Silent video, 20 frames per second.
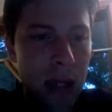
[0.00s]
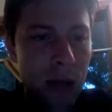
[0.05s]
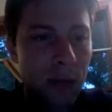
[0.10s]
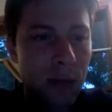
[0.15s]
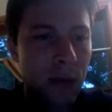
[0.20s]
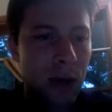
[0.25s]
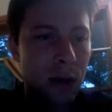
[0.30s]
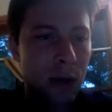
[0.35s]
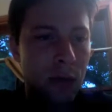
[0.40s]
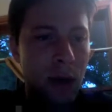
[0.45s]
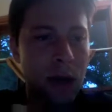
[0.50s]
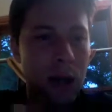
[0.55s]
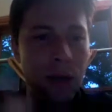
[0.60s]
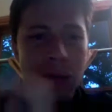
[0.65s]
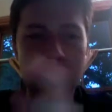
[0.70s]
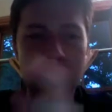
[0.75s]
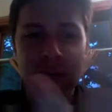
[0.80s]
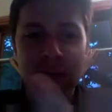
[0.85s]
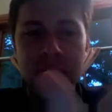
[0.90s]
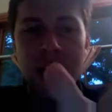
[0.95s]
You've got to write a
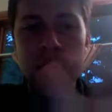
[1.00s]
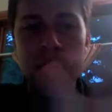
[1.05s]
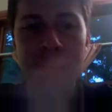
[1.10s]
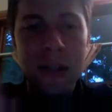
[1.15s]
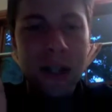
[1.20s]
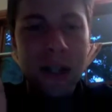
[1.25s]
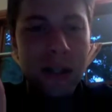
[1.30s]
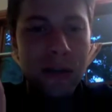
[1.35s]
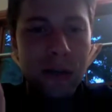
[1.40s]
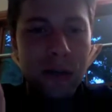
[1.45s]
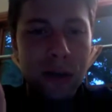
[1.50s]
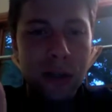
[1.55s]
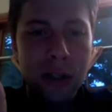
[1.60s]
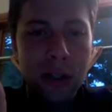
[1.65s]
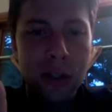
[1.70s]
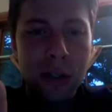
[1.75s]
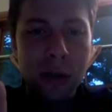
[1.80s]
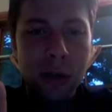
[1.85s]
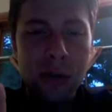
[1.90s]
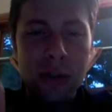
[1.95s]
written statement. That's your
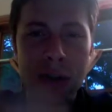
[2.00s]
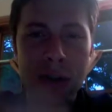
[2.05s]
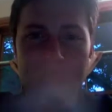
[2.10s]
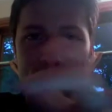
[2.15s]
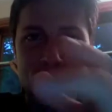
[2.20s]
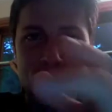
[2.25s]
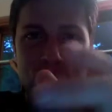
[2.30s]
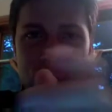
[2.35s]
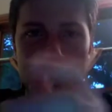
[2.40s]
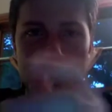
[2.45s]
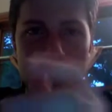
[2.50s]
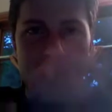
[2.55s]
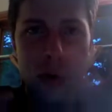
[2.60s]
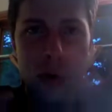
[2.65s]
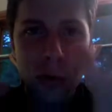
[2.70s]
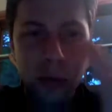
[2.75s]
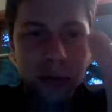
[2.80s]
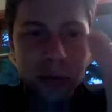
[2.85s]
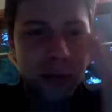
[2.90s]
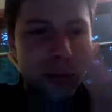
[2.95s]
conclusion. That's your SMART
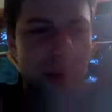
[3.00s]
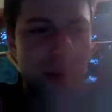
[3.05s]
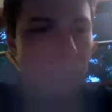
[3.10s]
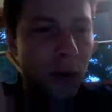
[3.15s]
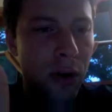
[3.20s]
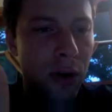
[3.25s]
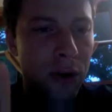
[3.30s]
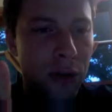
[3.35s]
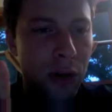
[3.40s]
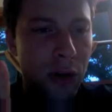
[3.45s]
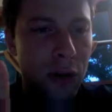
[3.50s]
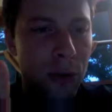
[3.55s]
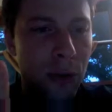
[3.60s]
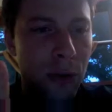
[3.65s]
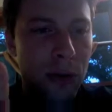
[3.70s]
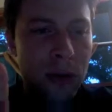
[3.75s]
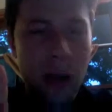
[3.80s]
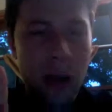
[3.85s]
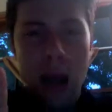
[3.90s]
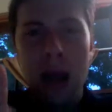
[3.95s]
goals. We've already talked
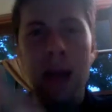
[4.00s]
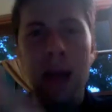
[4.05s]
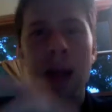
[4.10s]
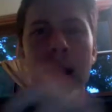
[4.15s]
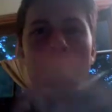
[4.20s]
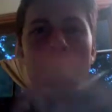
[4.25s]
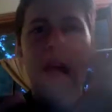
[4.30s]
about that.